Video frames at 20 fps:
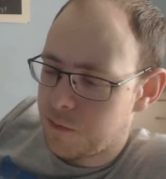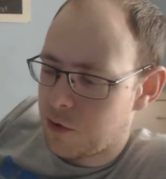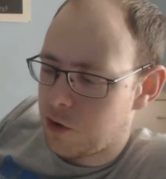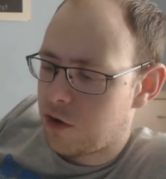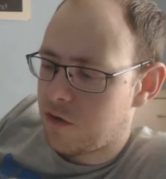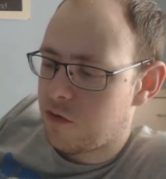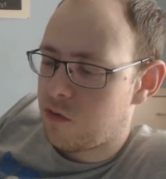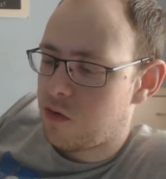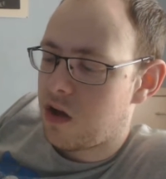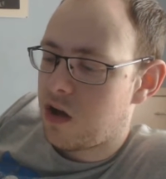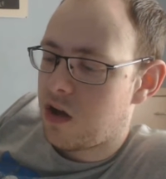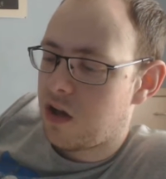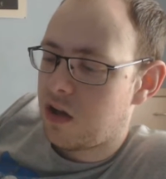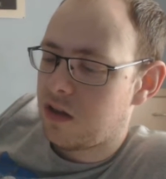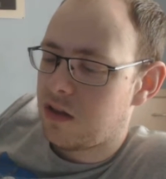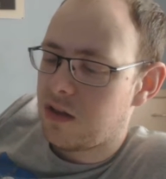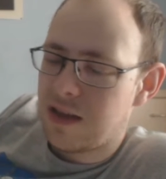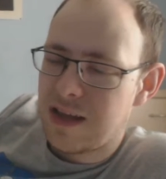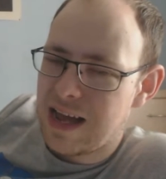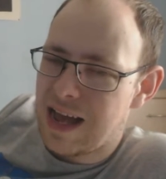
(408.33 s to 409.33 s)
But
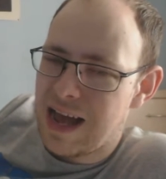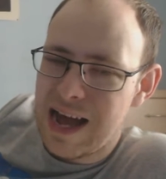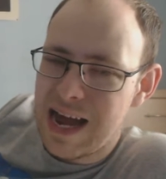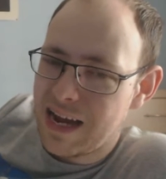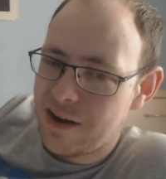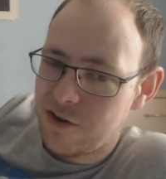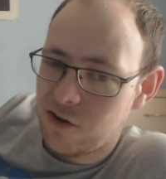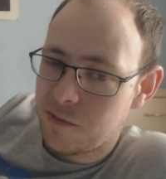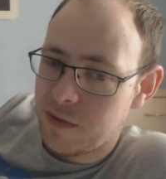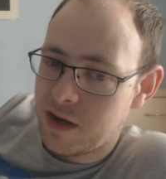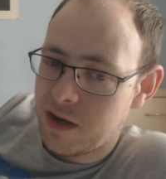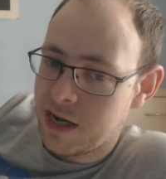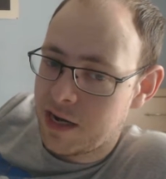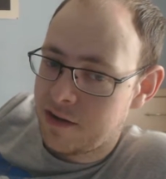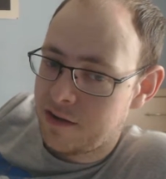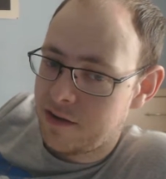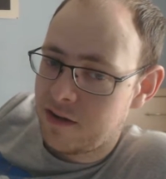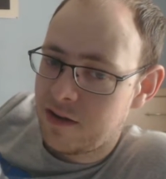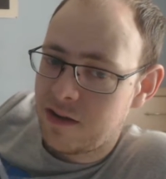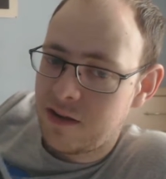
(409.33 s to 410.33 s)
overall, I don't
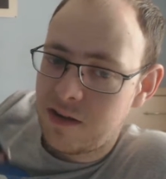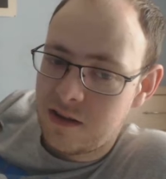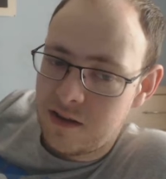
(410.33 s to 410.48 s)
mind.